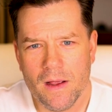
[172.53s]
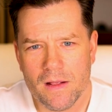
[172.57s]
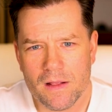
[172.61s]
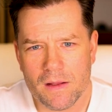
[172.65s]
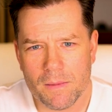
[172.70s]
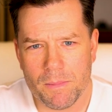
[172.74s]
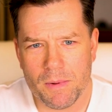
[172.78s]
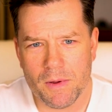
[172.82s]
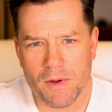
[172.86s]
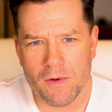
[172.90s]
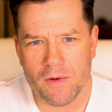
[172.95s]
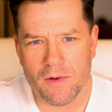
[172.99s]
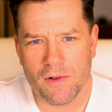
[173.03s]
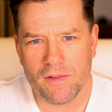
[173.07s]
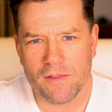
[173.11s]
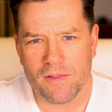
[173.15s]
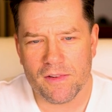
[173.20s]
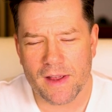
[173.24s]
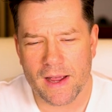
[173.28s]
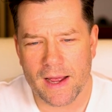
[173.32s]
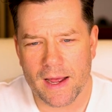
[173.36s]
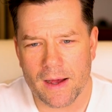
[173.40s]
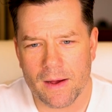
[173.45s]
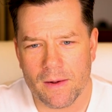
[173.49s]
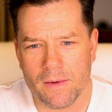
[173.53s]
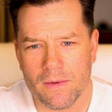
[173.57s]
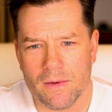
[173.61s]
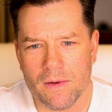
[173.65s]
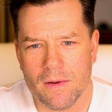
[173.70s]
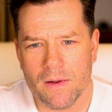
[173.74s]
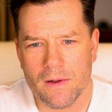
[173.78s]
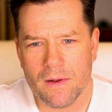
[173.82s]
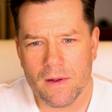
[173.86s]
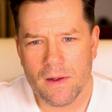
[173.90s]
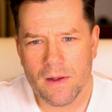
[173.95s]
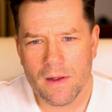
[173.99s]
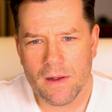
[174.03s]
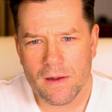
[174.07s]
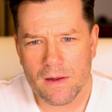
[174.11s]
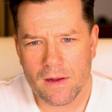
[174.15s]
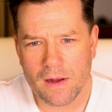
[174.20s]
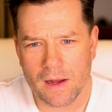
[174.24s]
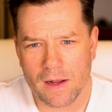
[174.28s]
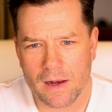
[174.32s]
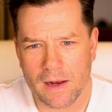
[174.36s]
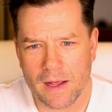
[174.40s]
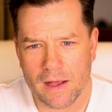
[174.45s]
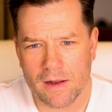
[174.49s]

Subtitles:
the Puget Sound can